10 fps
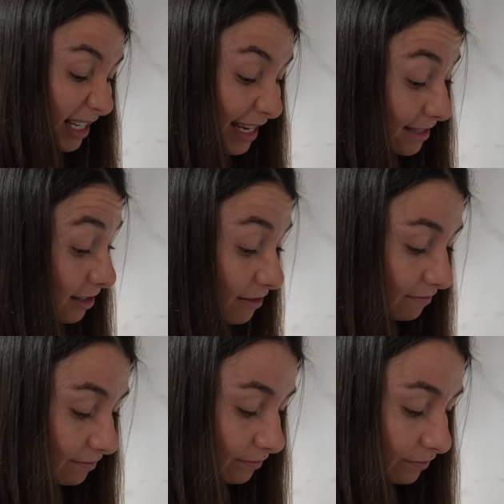By feeling
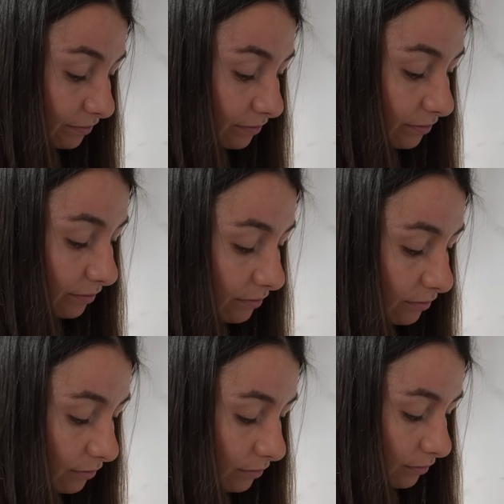was the word
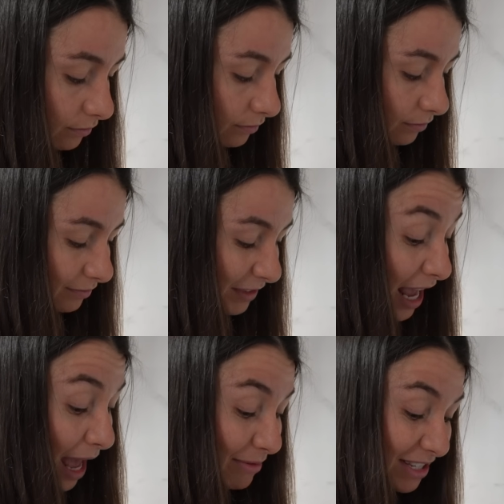that you use a lot of
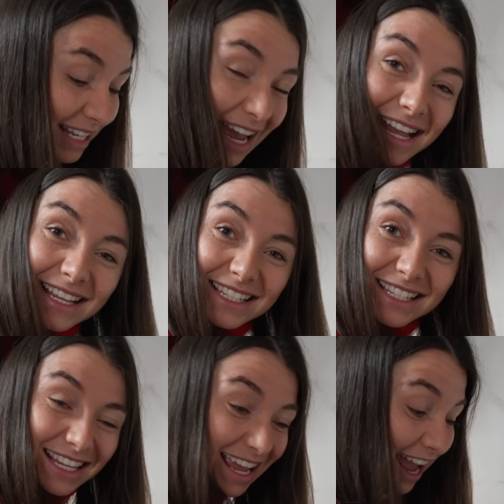times
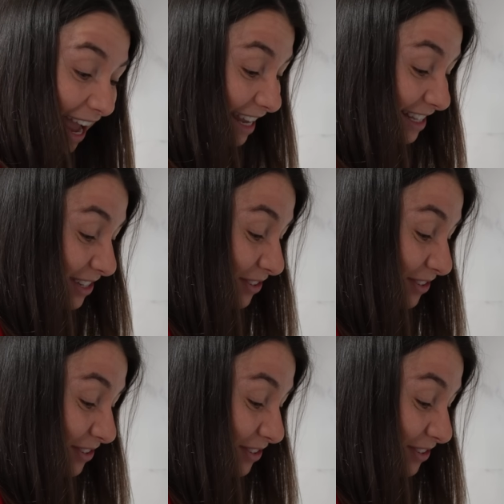in my first